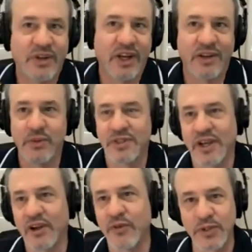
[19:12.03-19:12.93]
was an
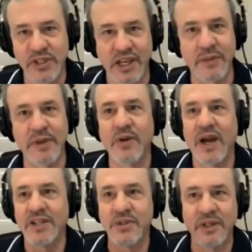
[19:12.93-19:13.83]
Air Force Academy
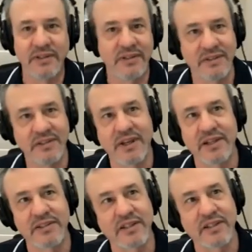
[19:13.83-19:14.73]
graduate, got
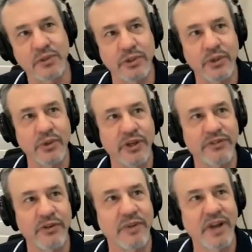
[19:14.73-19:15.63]
a technical degree
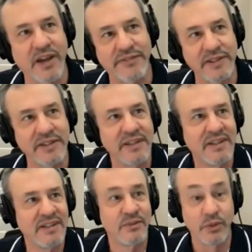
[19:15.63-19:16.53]
from AFIT,
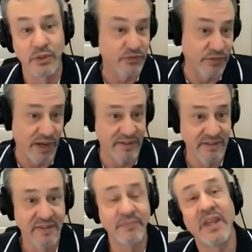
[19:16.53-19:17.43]
which is fine.
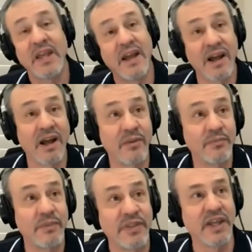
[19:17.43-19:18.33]

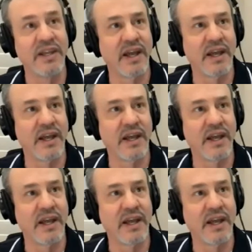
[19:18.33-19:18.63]
But then he had